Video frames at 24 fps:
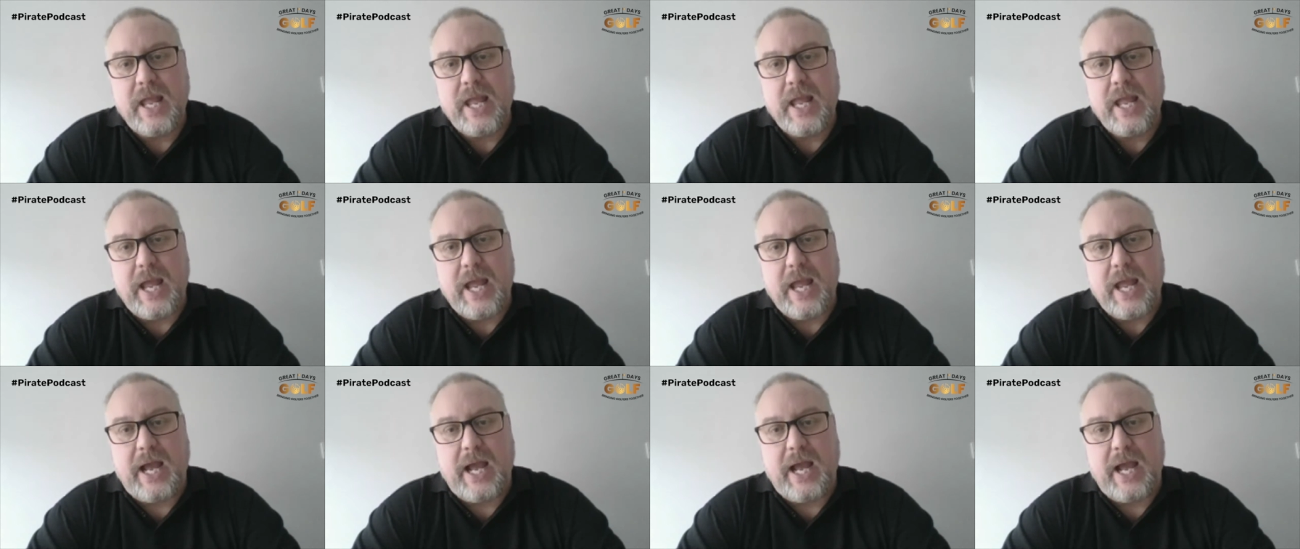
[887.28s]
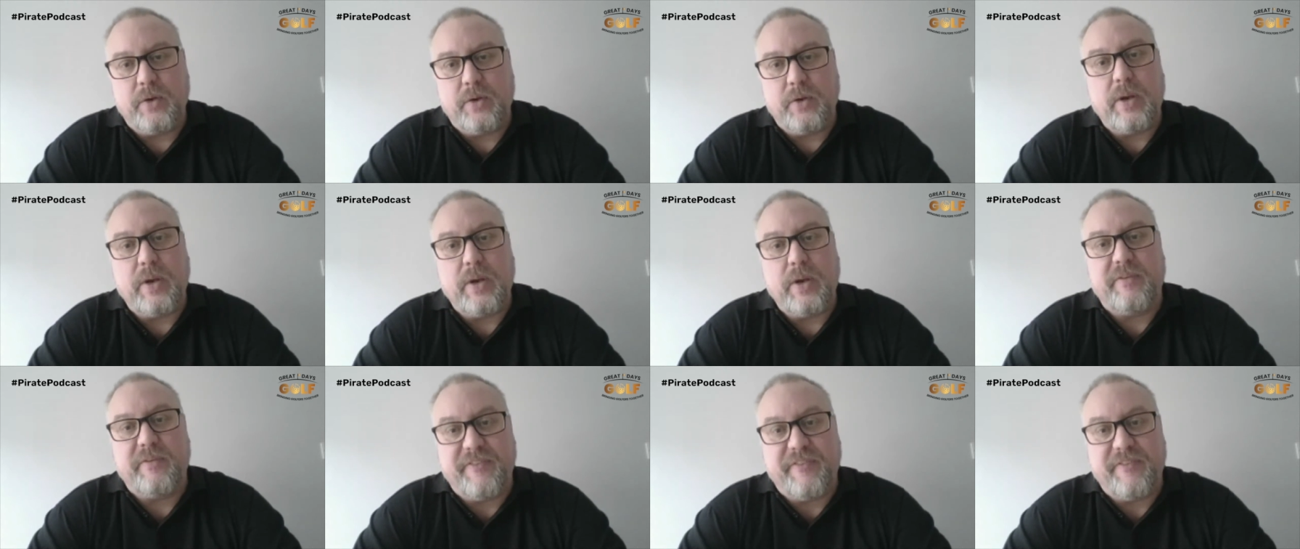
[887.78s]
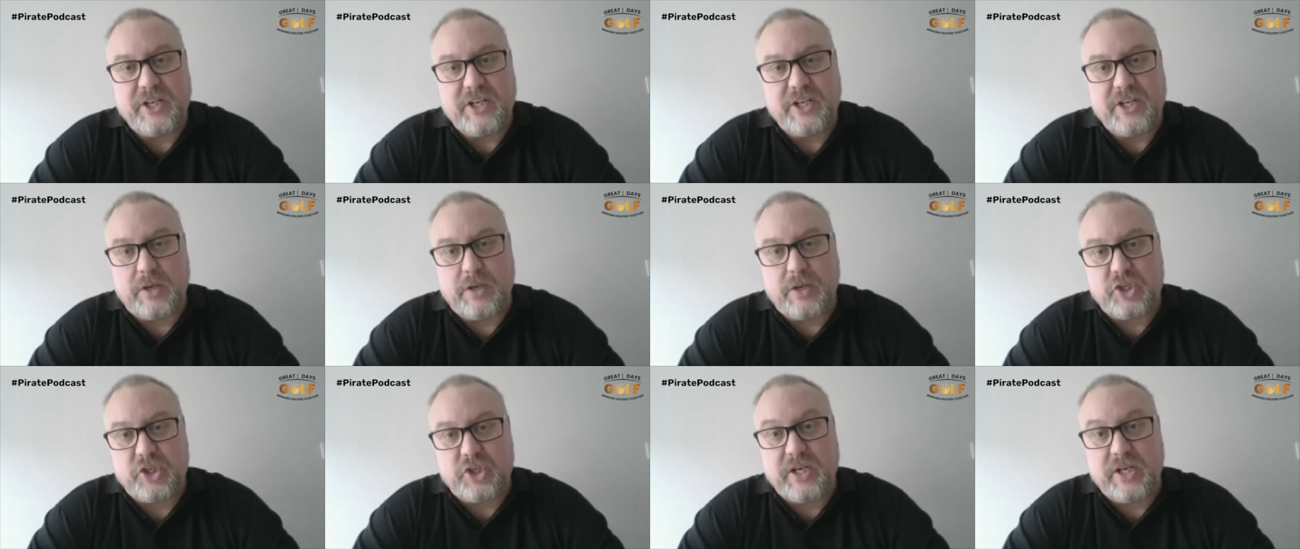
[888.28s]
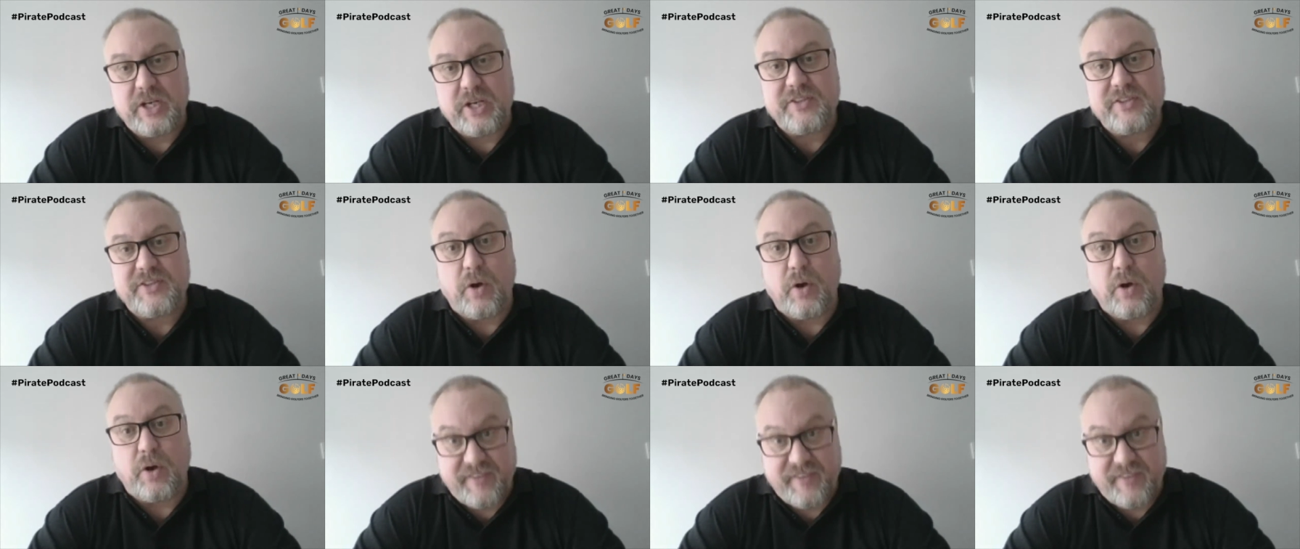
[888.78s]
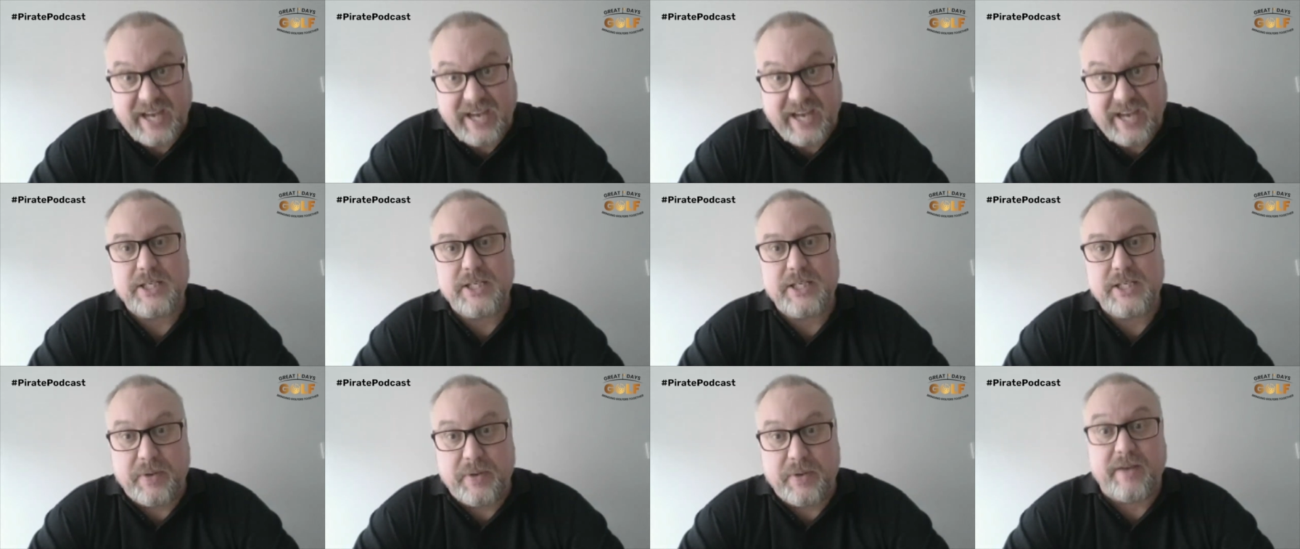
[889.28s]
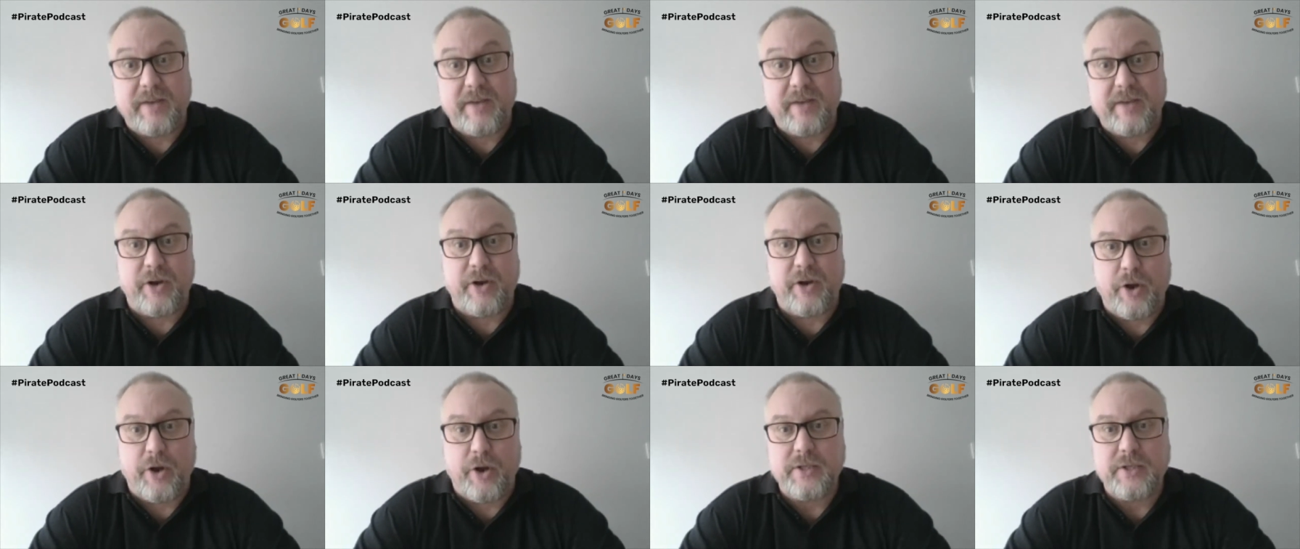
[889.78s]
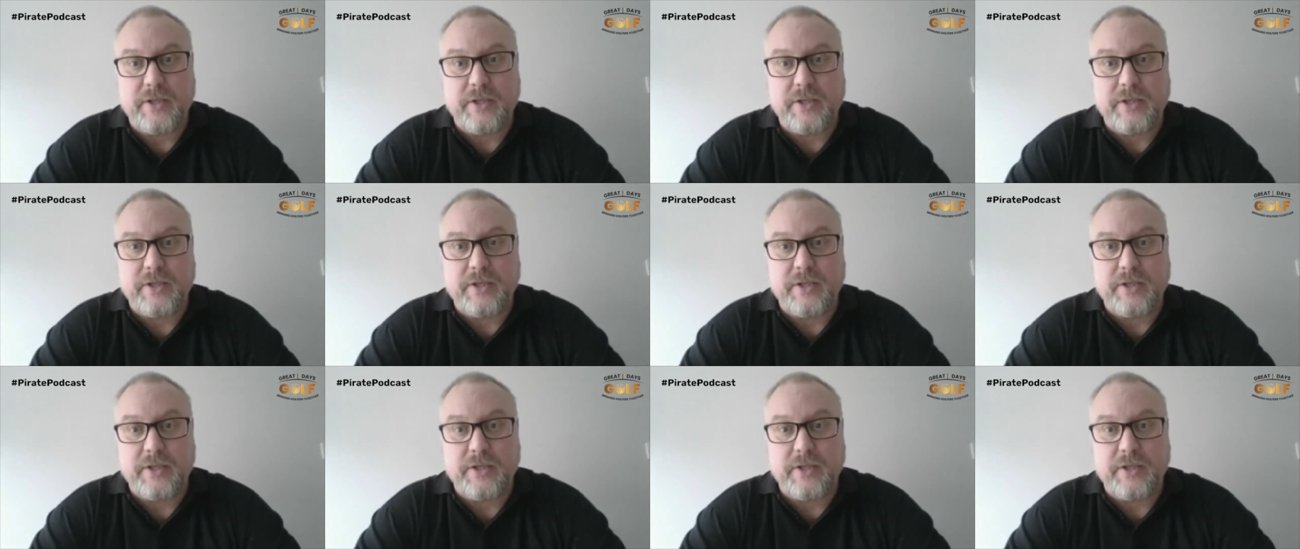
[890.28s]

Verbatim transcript: And we would finish our shifts off nights, believe it or not.